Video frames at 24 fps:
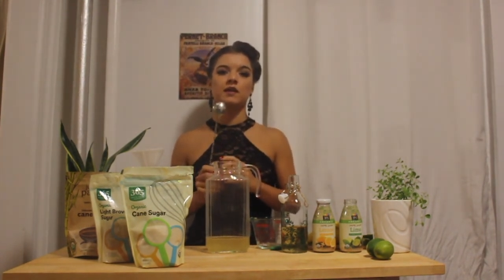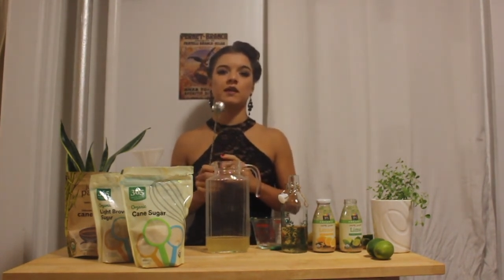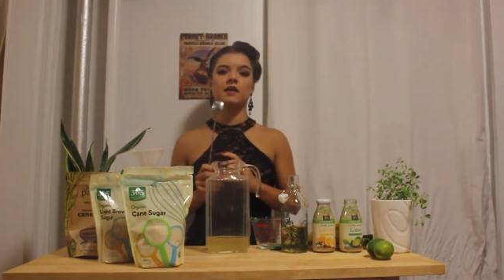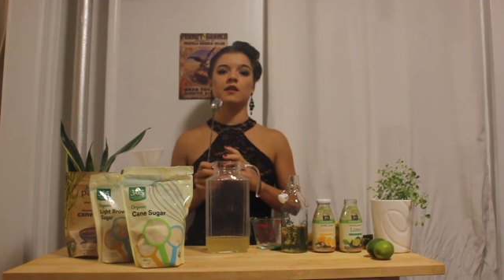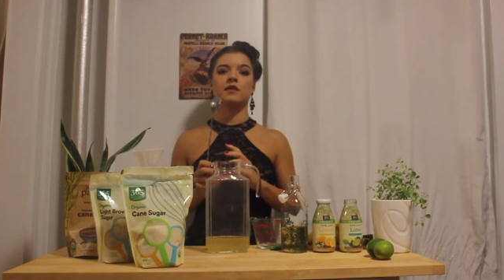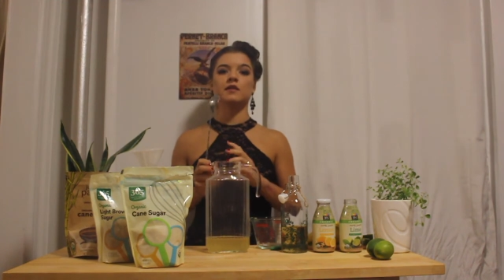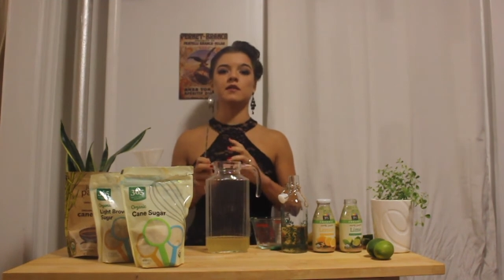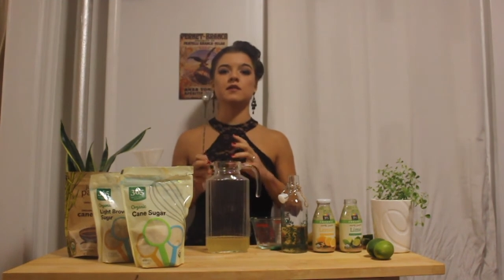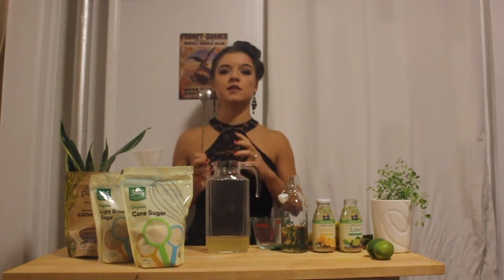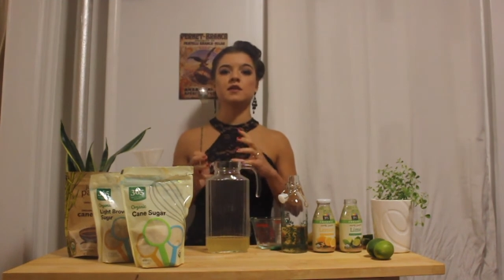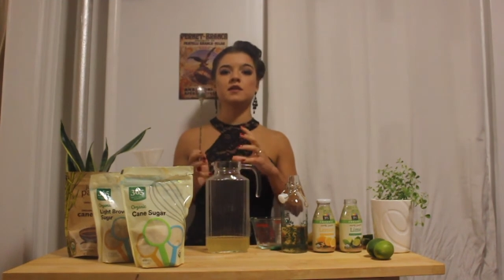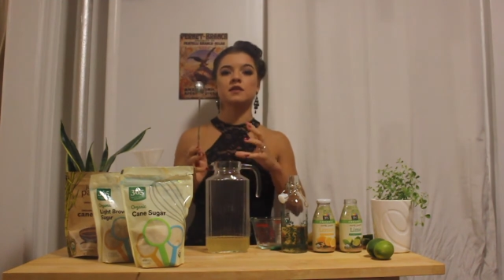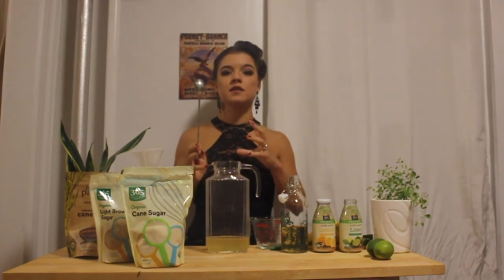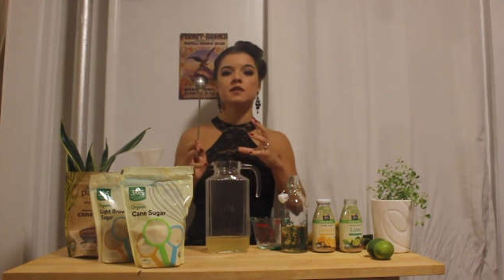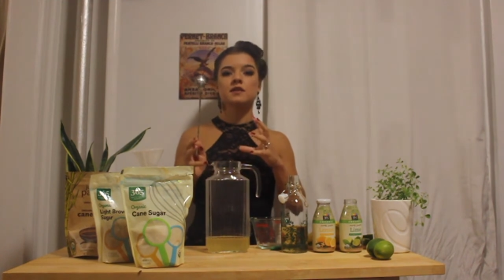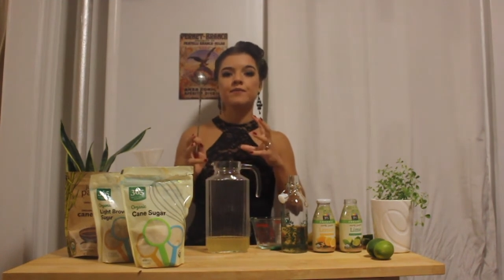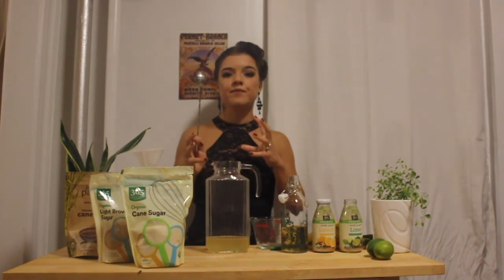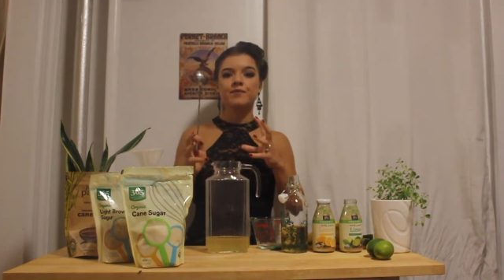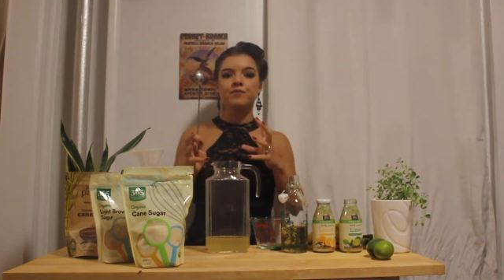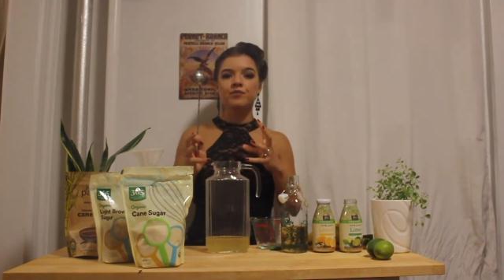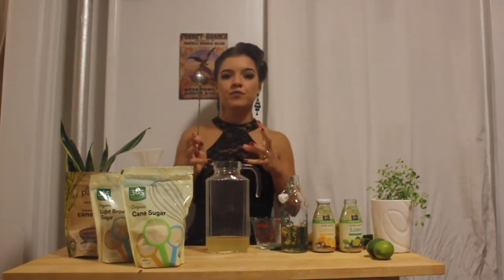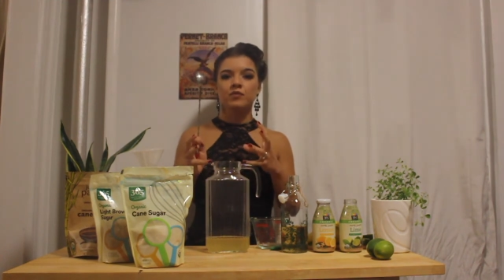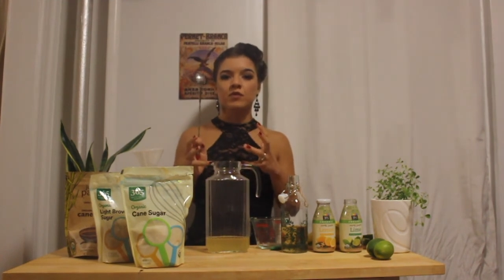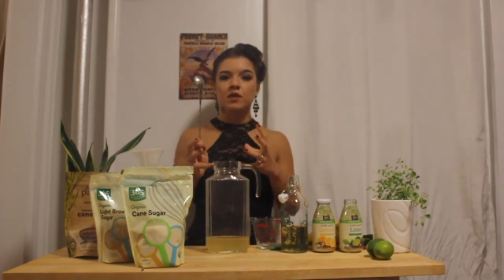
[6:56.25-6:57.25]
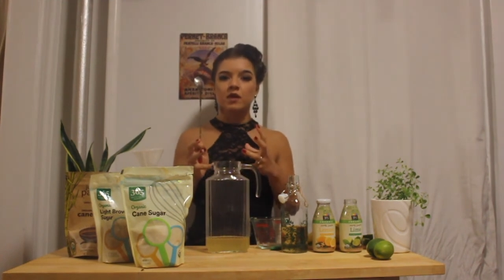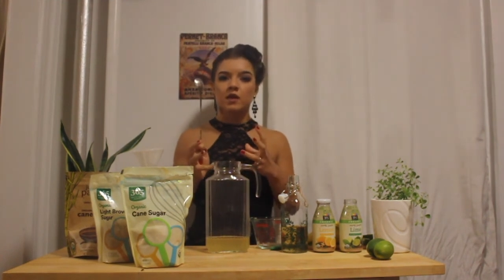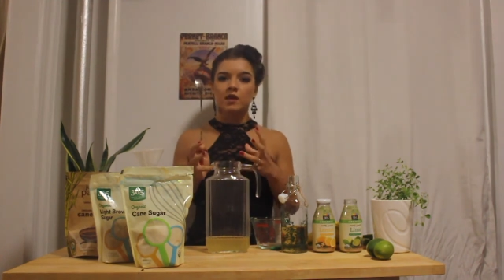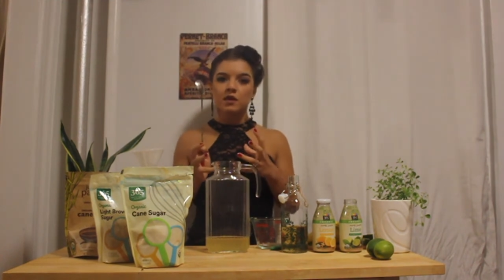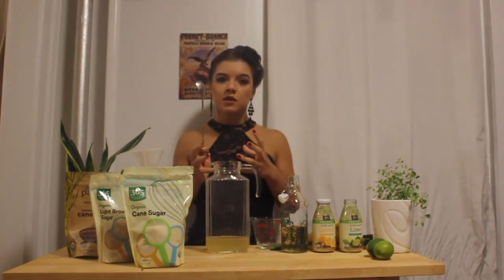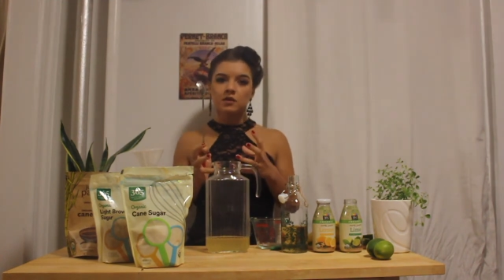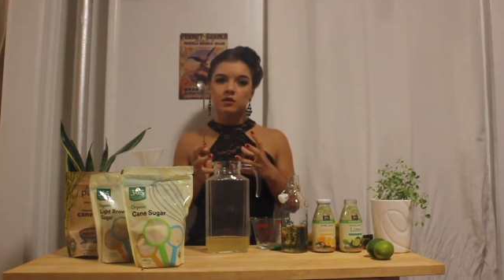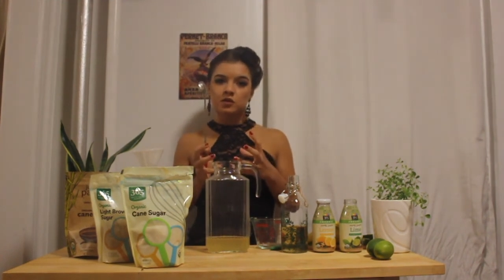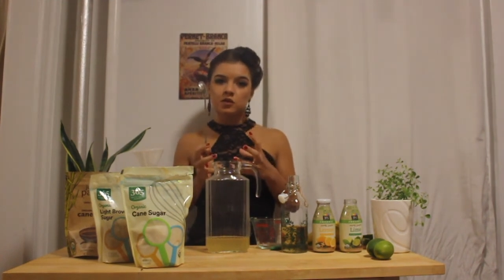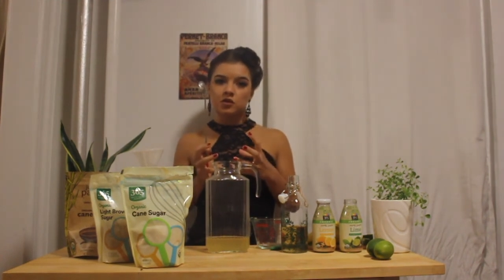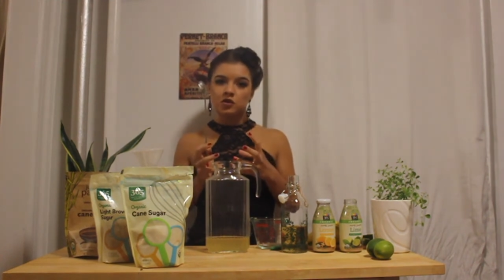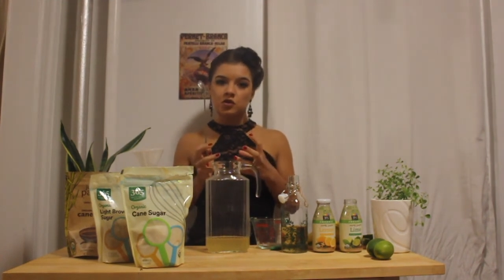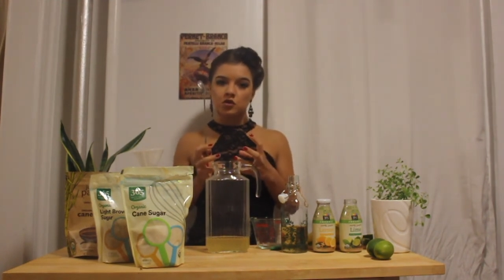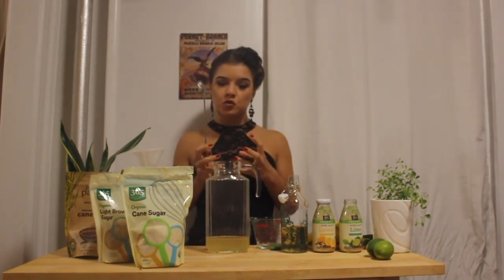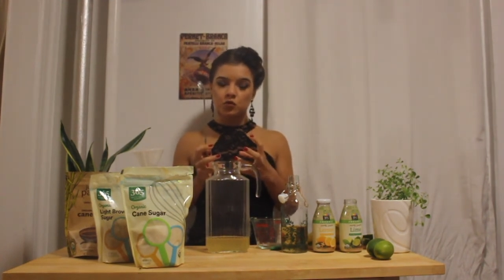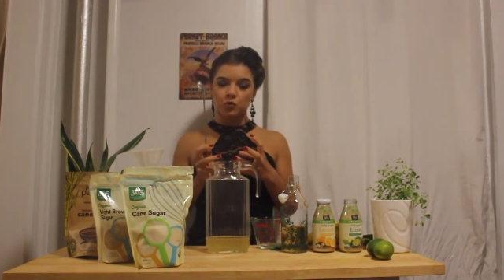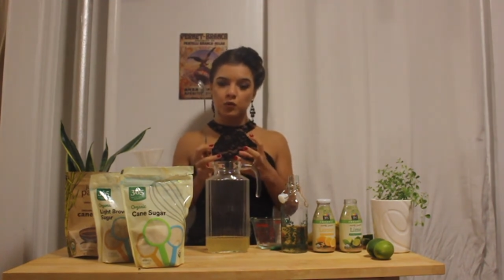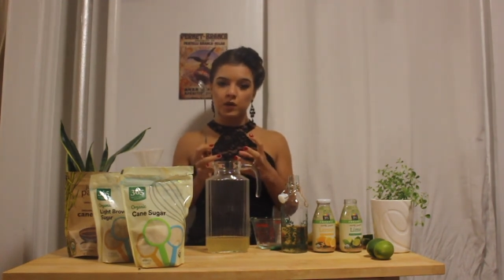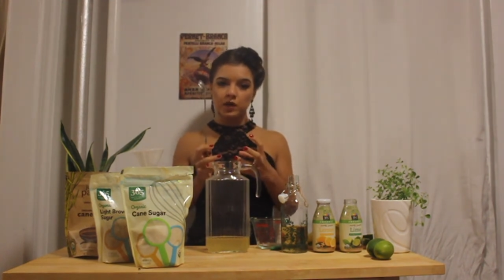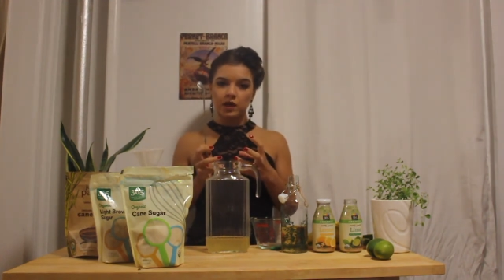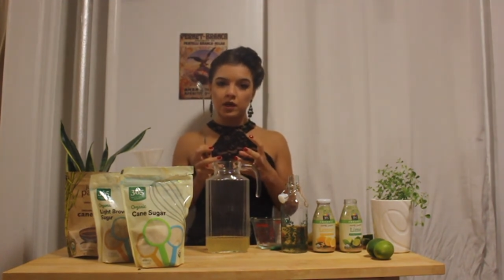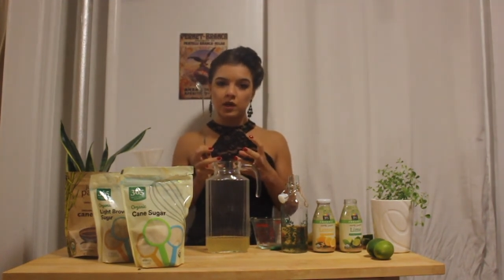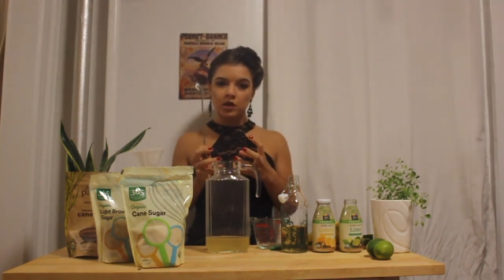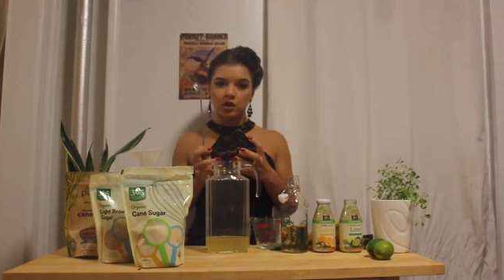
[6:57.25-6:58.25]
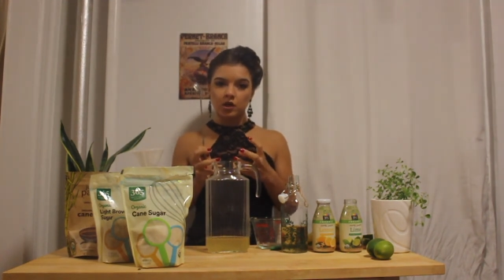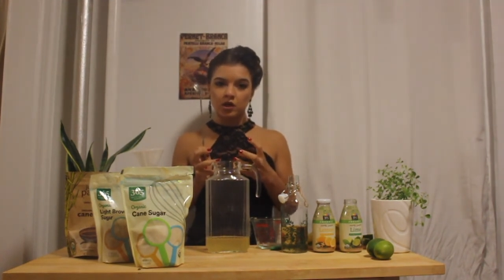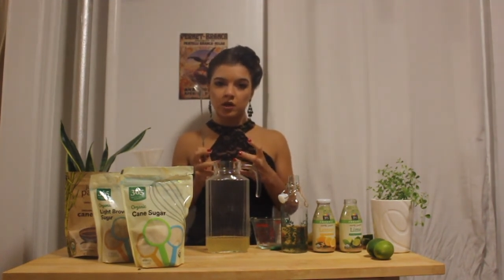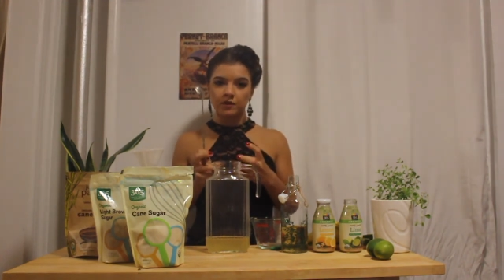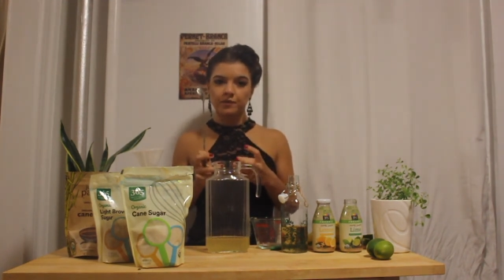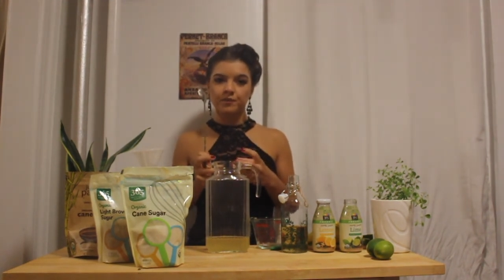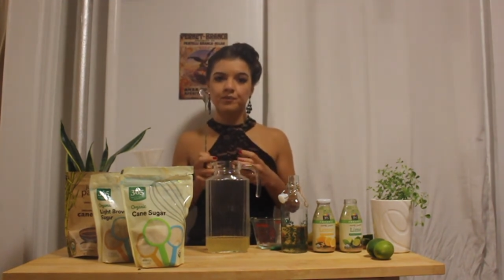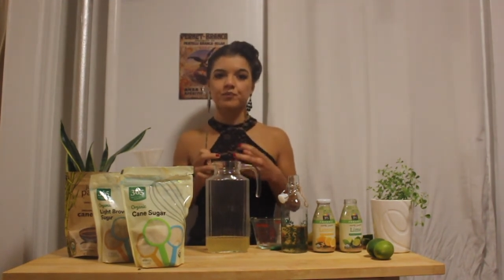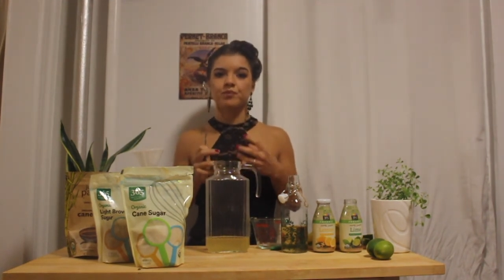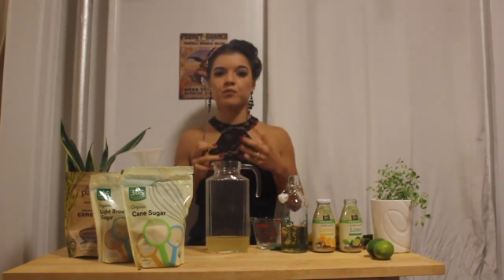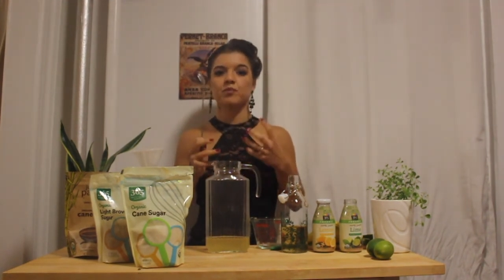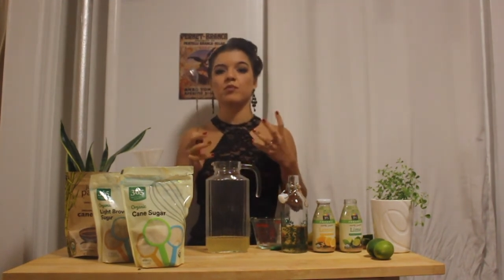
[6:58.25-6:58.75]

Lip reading: It's sweeter,